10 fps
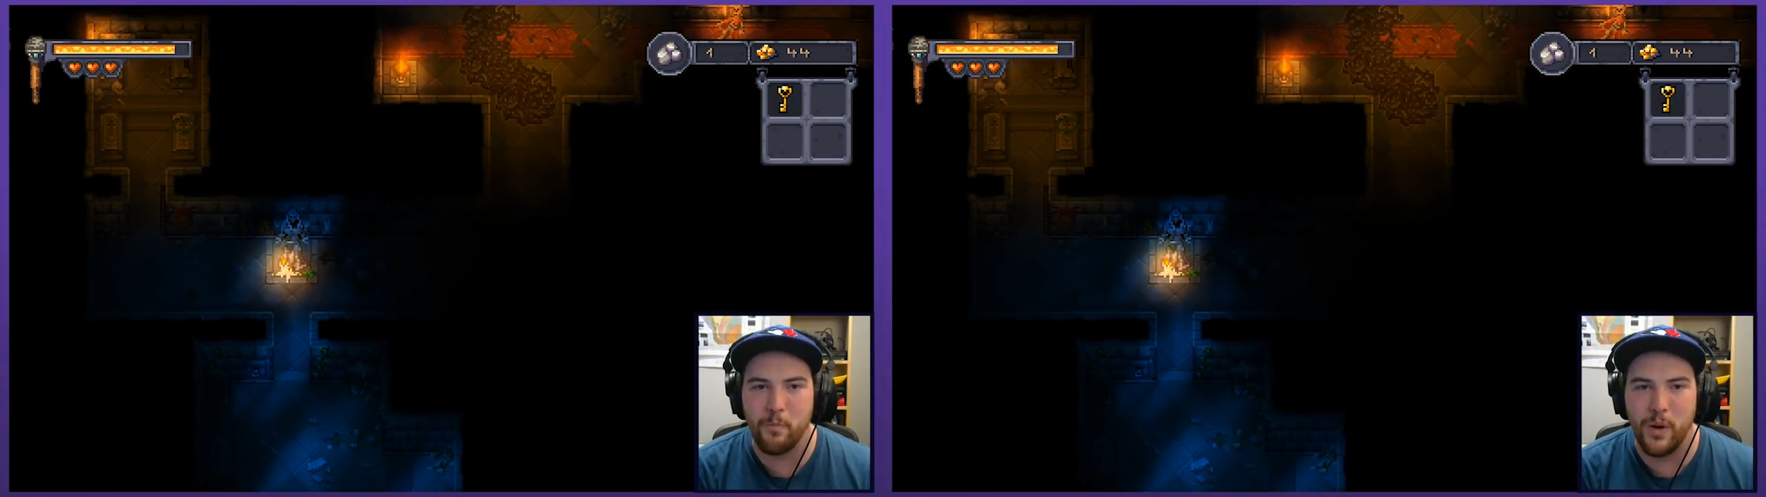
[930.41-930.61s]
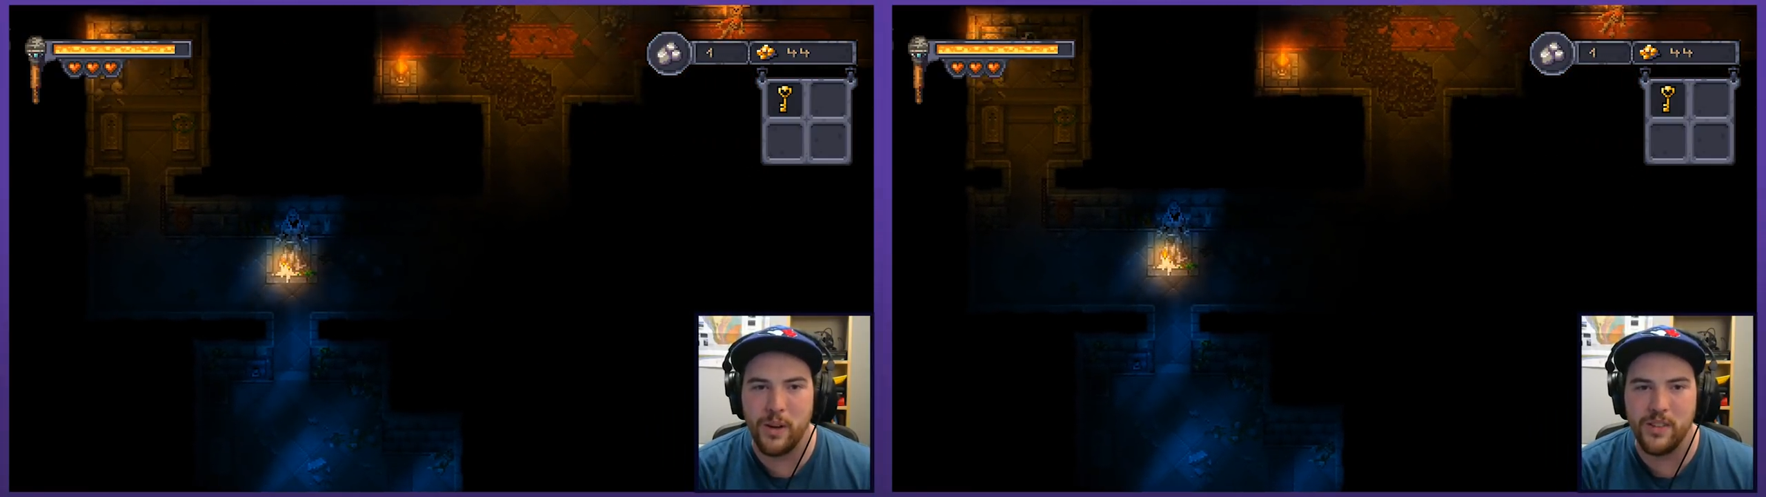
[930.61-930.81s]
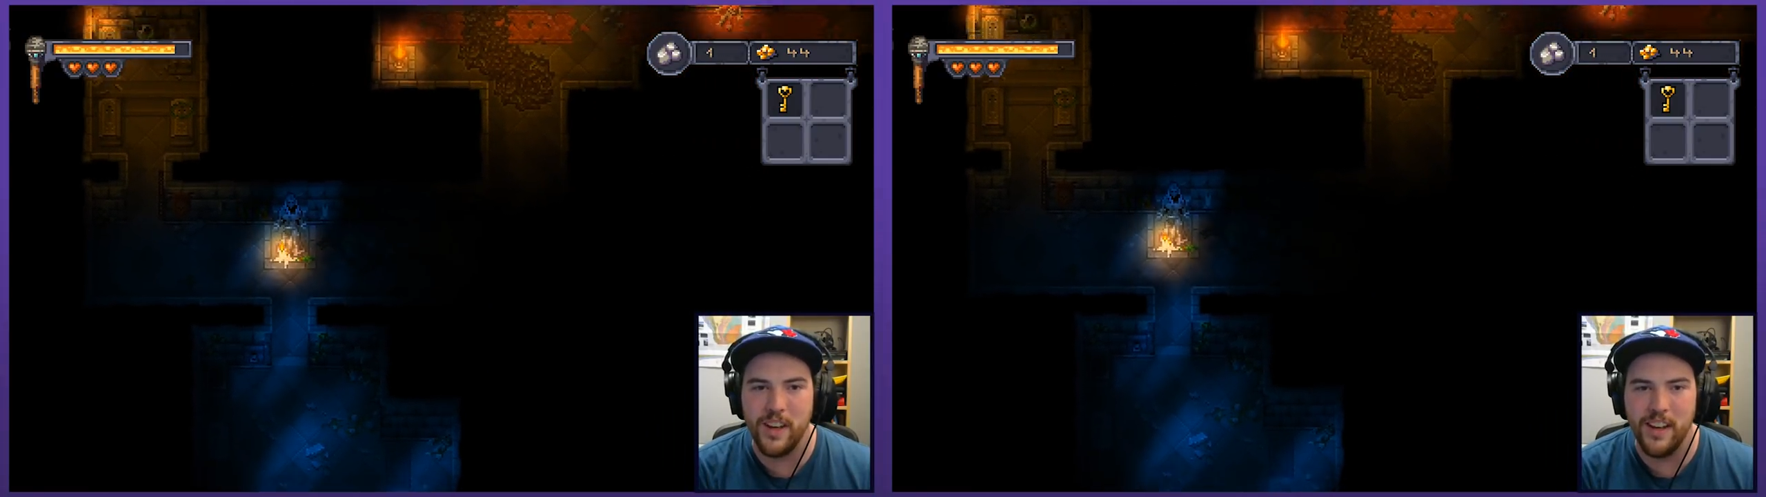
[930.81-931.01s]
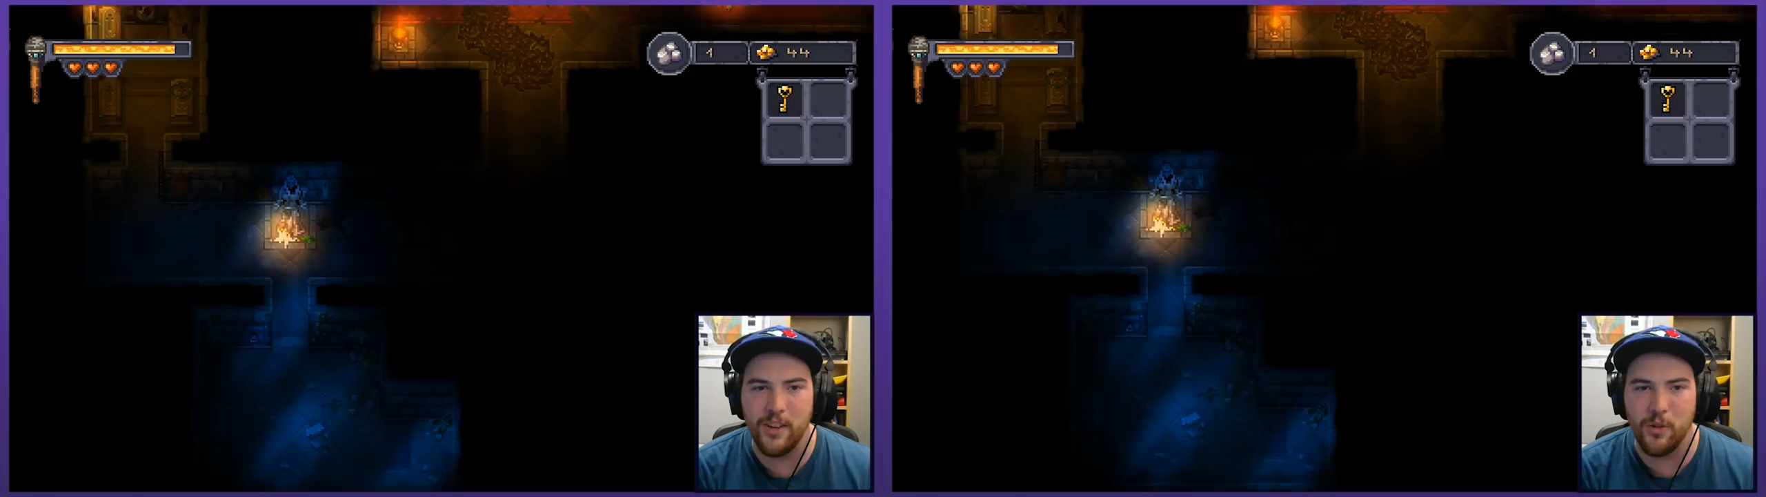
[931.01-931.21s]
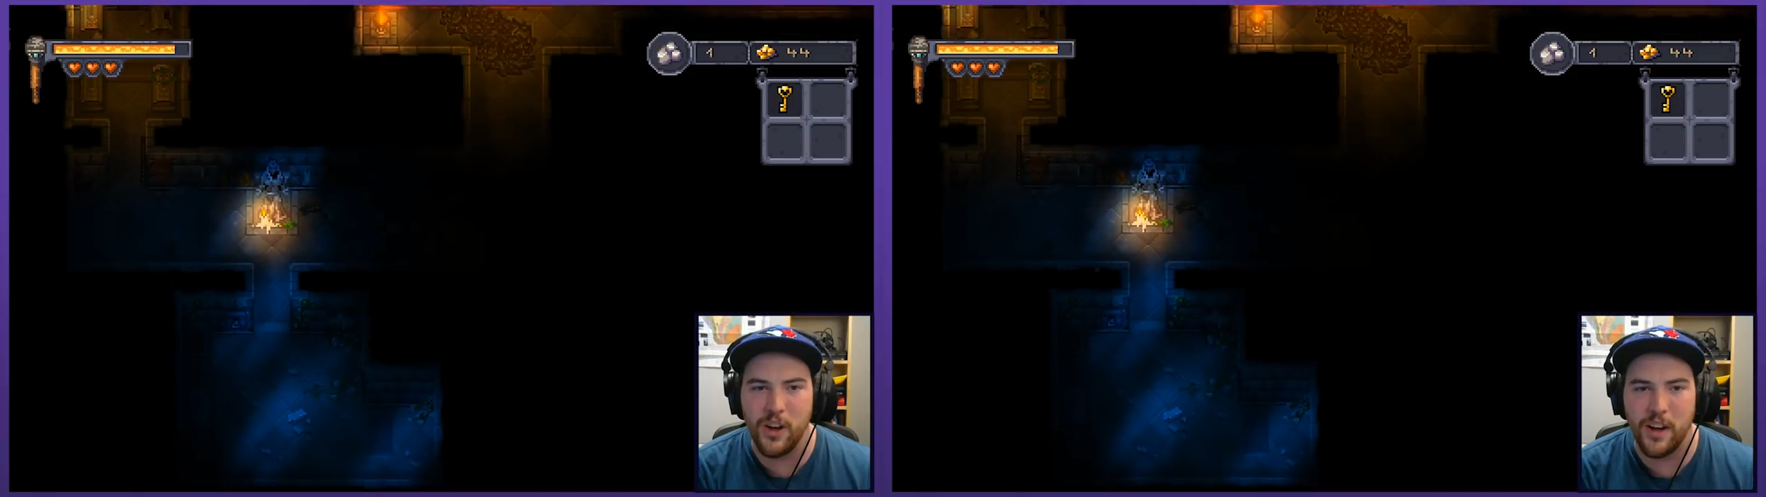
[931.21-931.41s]
Well done.
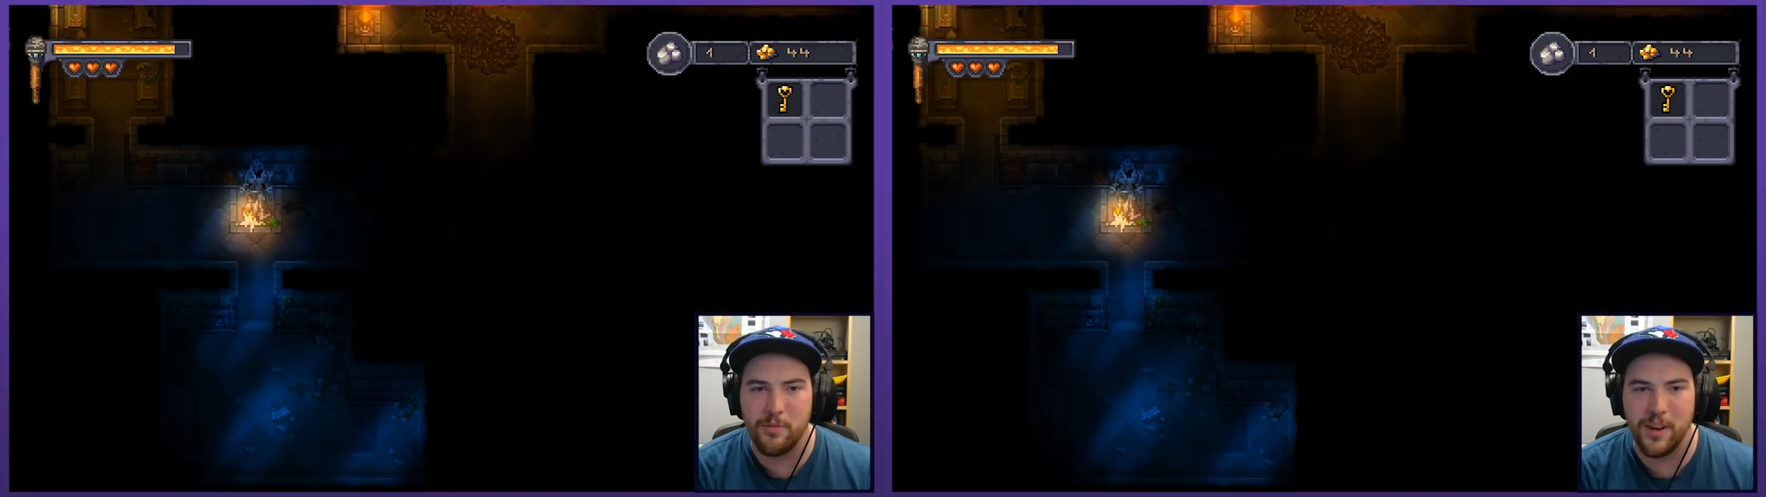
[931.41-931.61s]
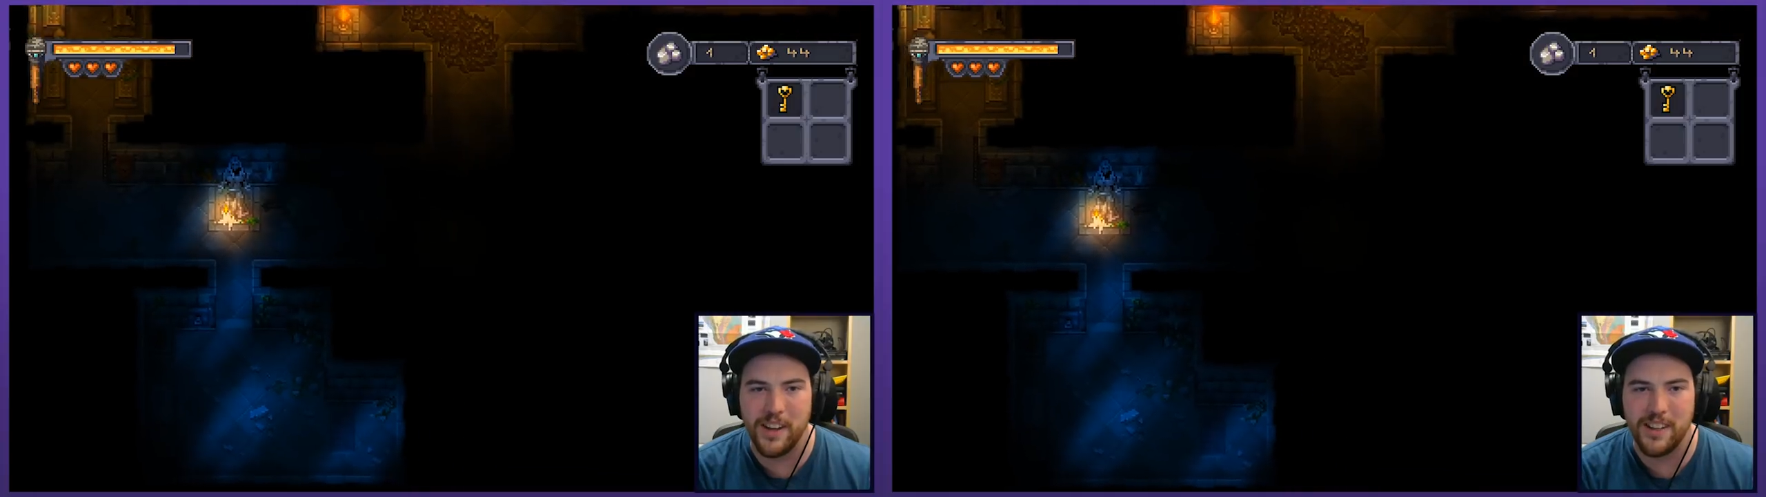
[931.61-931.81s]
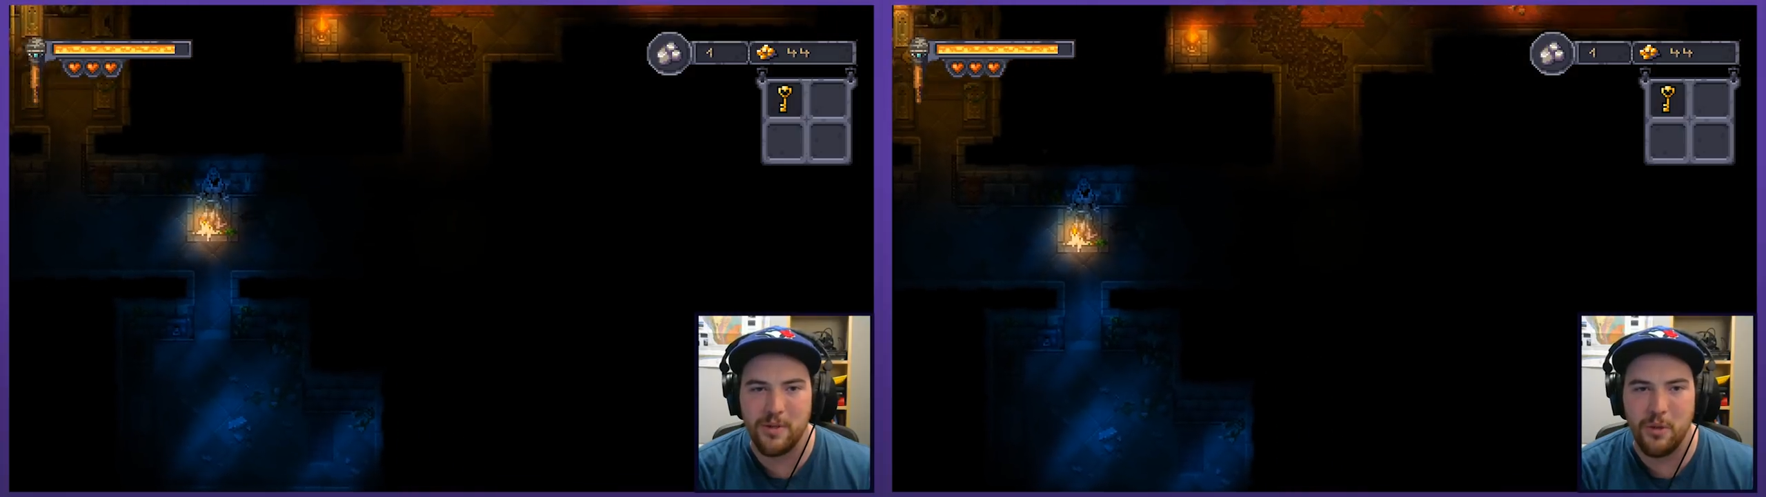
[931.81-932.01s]
Oh god, I'm running into